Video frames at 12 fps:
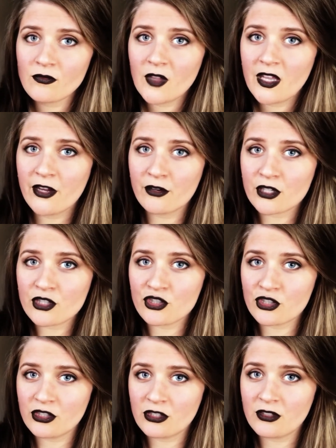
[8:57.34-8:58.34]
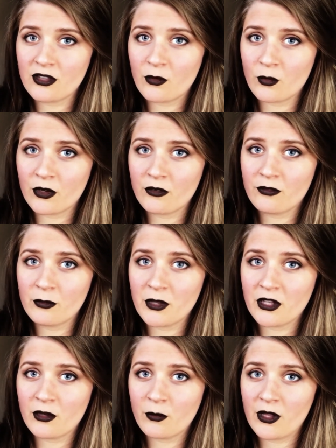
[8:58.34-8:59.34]
character that we're
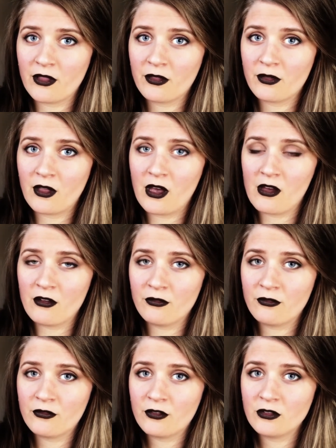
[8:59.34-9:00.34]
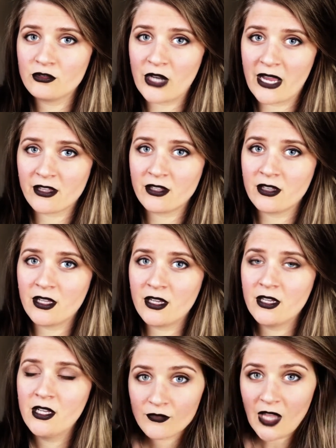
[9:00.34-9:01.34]
familiar with of
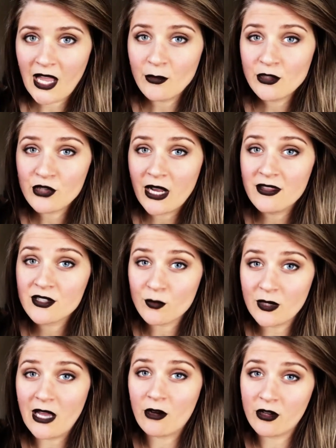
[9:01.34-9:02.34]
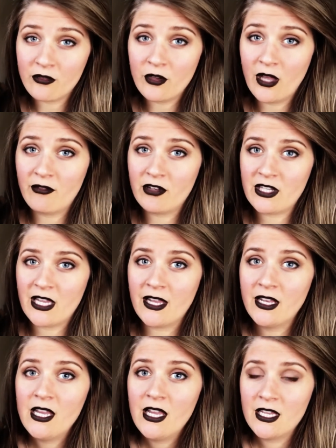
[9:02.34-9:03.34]
Dracula. I would try this one out if you haven't
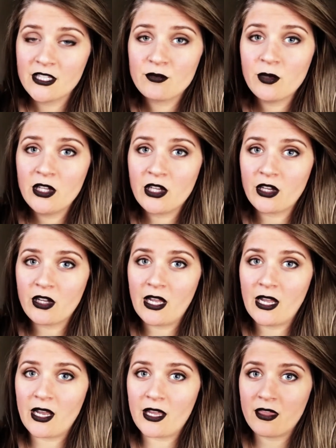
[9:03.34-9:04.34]
yet. It's really good, and I